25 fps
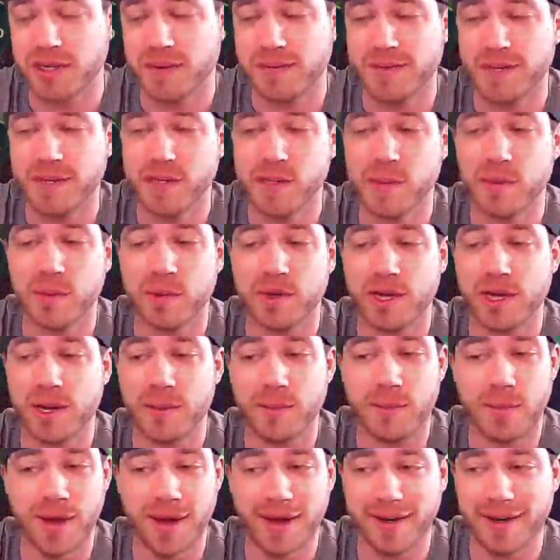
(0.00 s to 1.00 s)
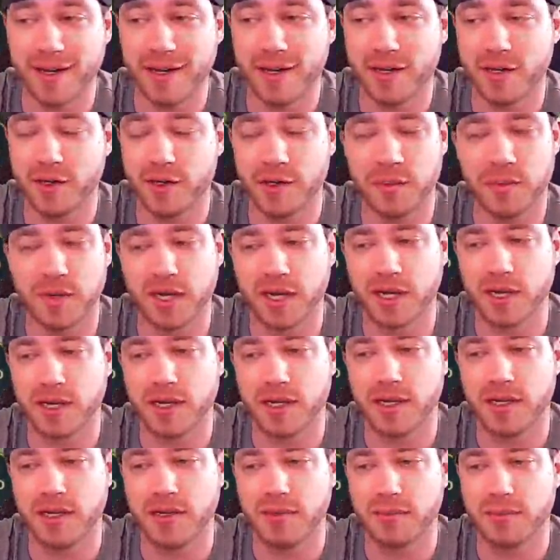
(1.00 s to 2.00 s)
You bring in a Bad Ally, you bring in
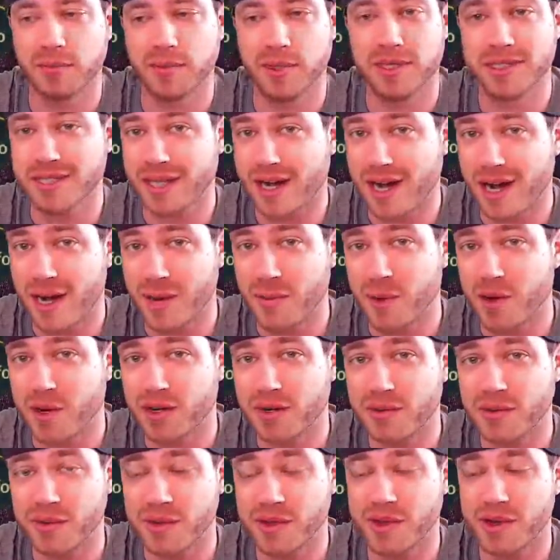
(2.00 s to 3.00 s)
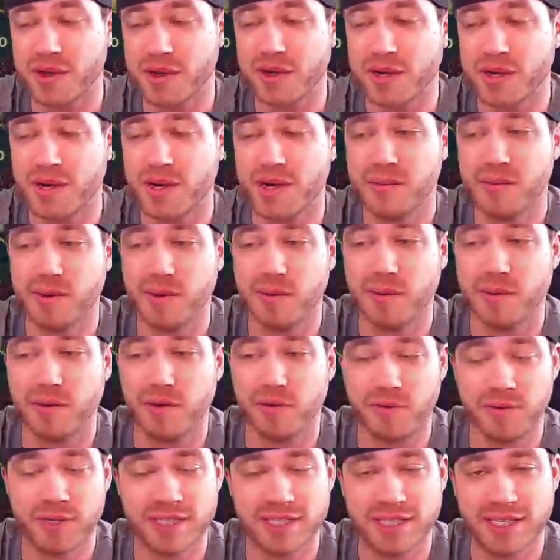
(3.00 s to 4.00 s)
a Prince Kymar with her, being able to
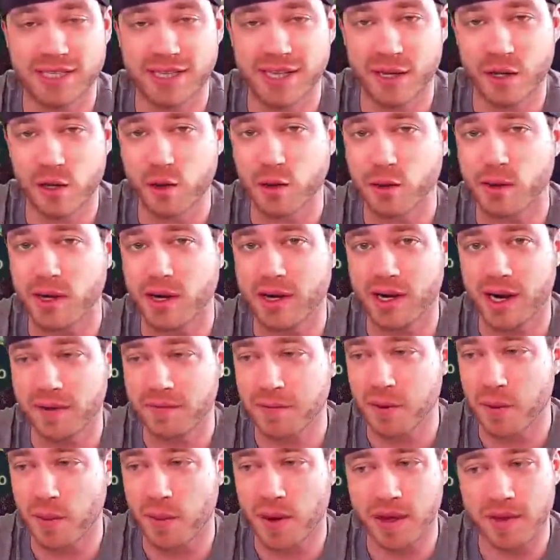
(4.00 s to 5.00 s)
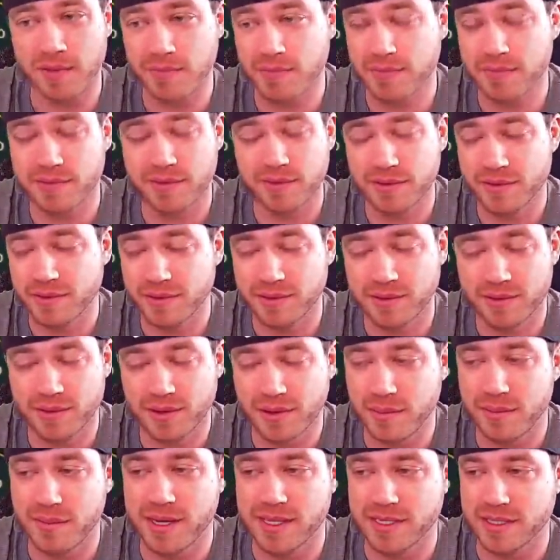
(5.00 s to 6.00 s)
reset that cooldown every wave.
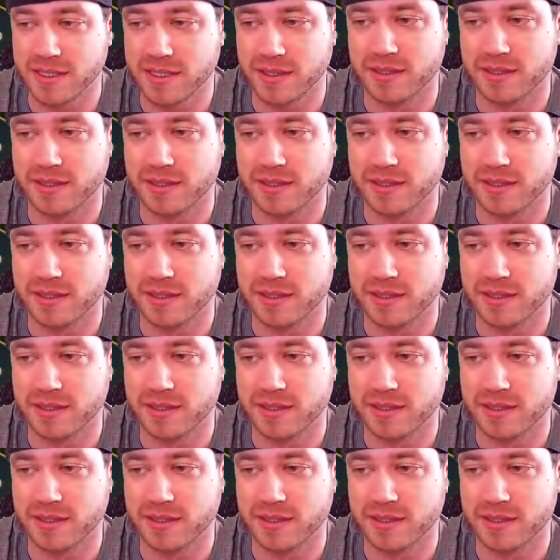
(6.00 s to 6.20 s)
Amazing.